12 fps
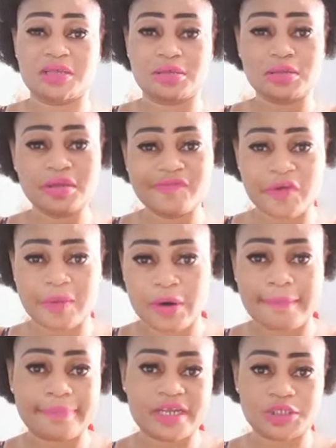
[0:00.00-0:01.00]
a uniform
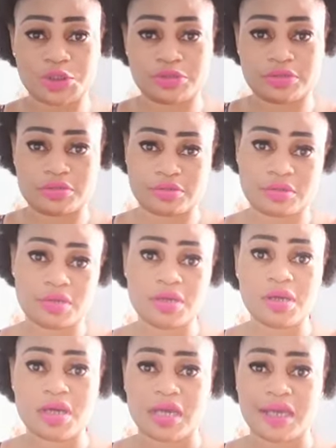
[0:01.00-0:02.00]
complexion.
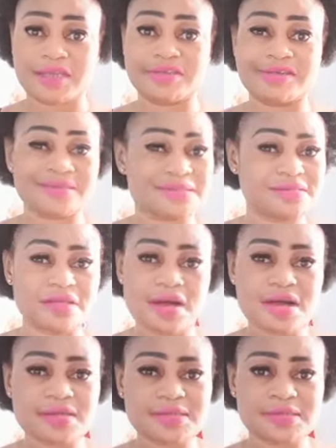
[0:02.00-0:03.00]
It does
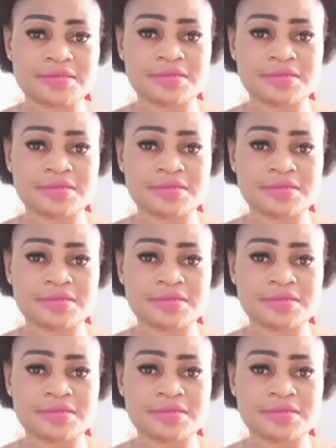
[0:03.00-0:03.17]
not